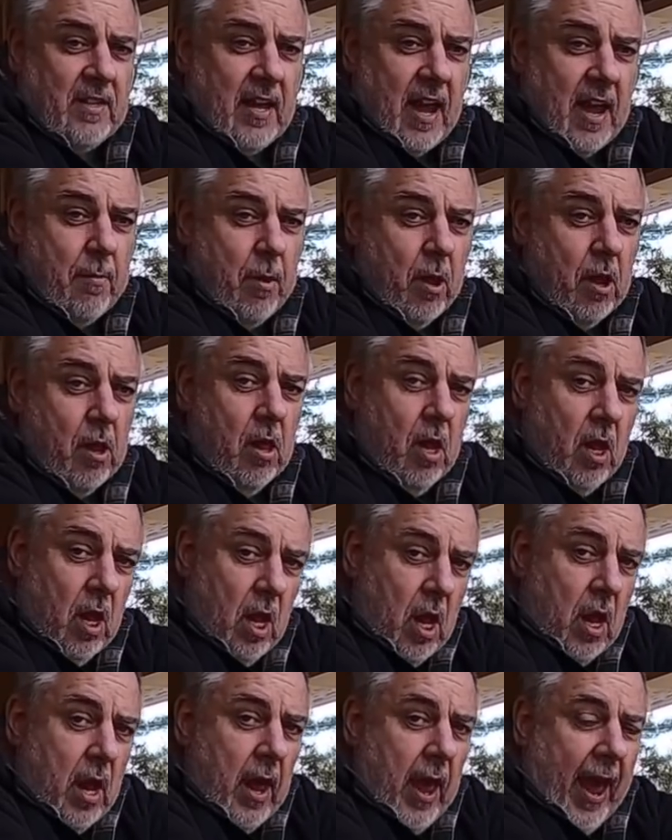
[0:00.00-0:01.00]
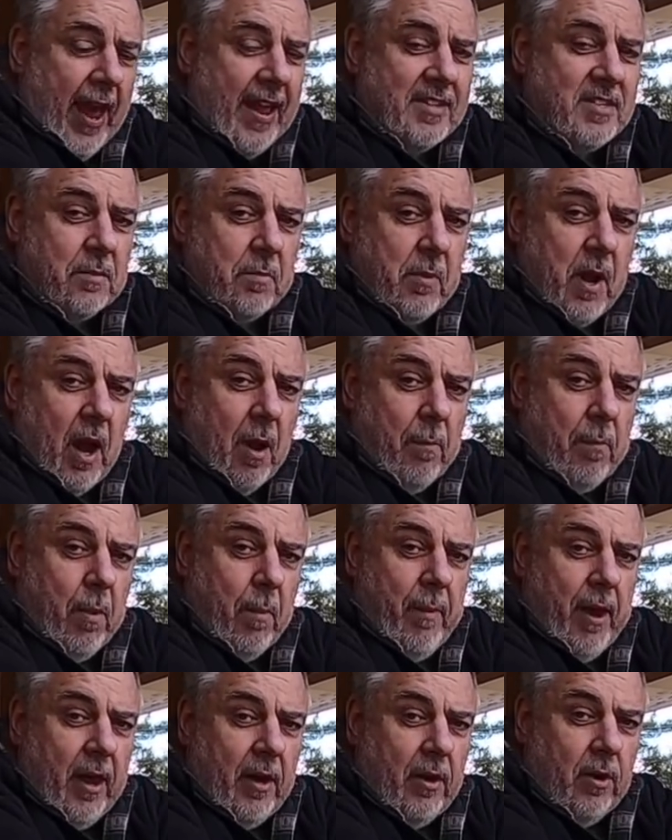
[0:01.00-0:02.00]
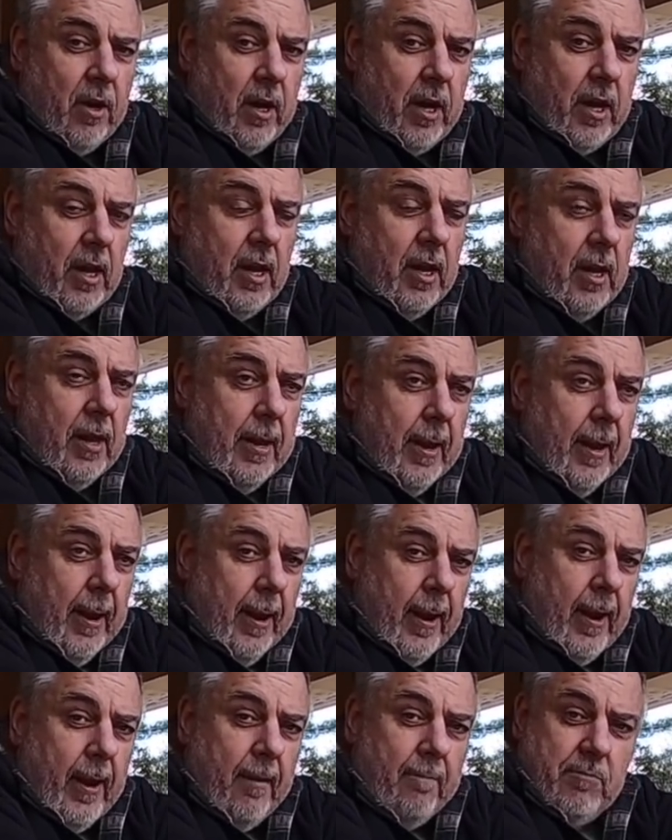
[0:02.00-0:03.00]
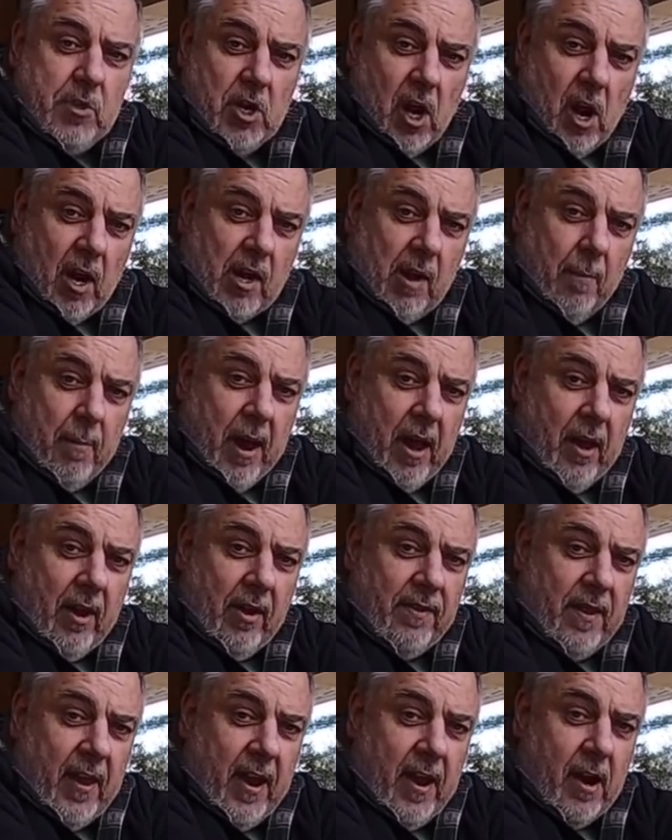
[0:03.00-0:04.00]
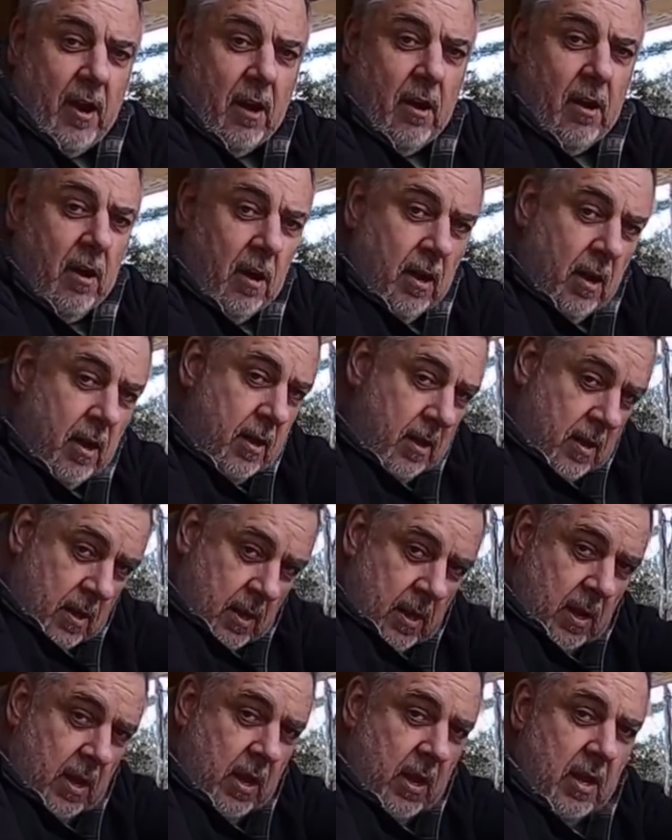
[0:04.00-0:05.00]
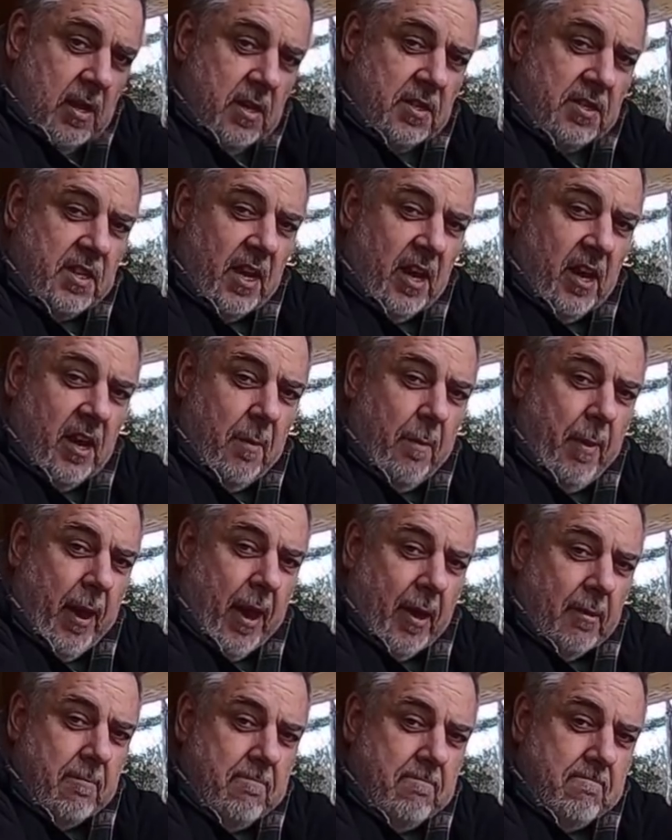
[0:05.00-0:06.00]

table, add some complimentary, um, talk about it there. See you in a bit.